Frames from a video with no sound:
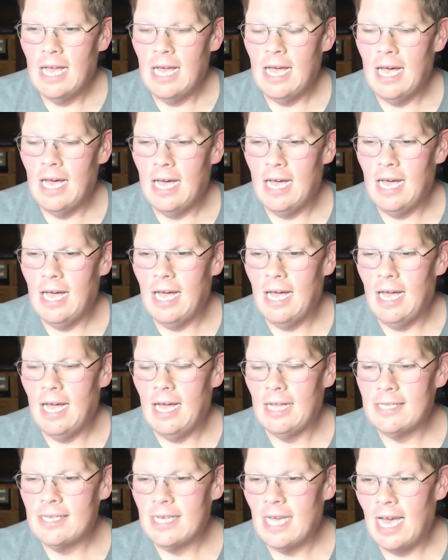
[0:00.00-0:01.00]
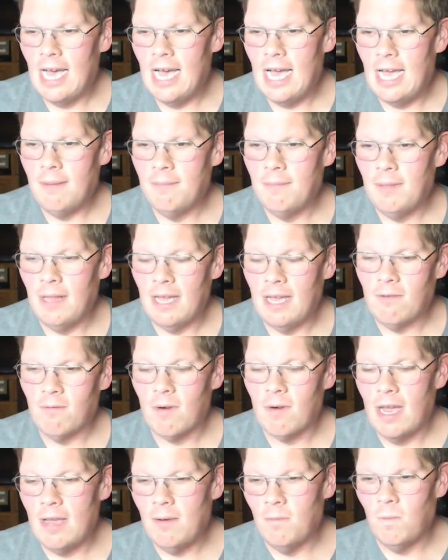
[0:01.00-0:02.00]
uh, a time like
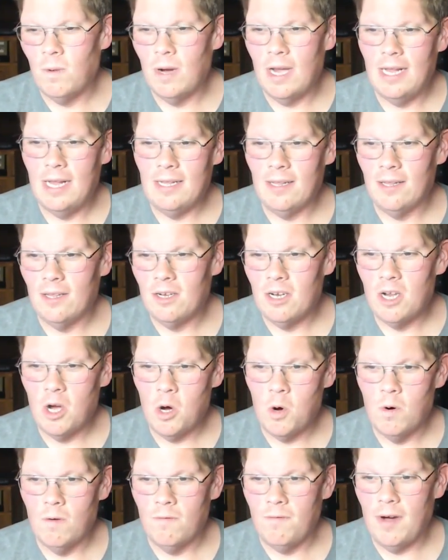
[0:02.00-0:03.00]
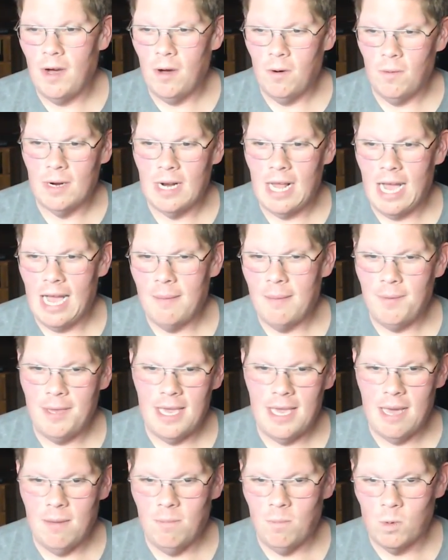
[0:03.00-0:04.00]
right when Lenovo and
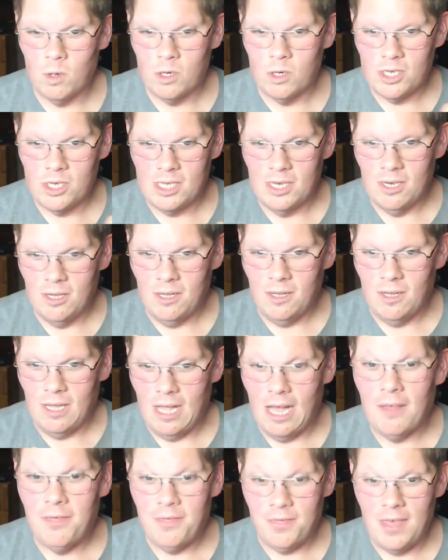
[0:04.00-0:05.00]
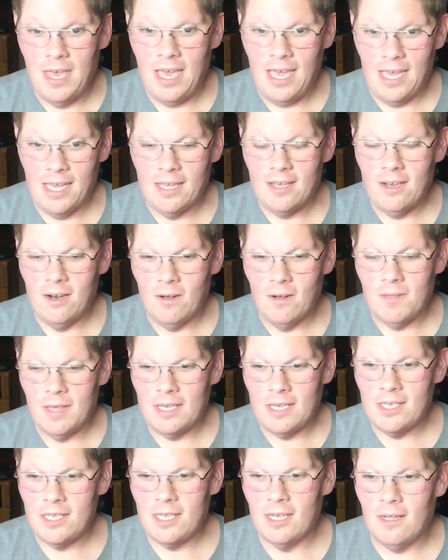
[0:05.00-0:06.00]
IBM were still a thing. You know,
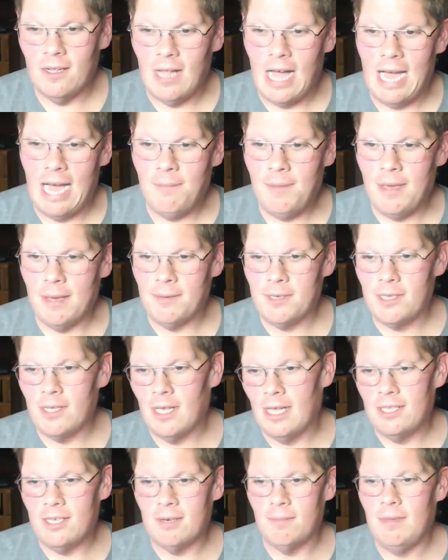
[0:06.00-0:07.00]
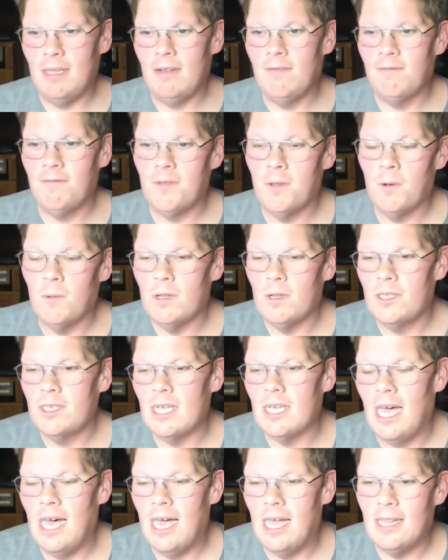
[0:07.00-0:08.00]
they still IBM still had some influence
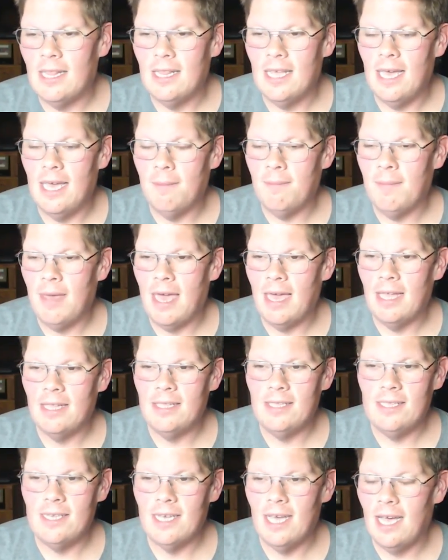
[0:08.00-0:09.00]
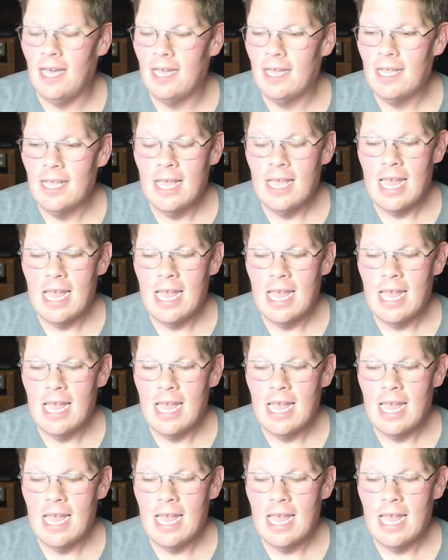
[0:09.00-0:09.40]
on them, and uh,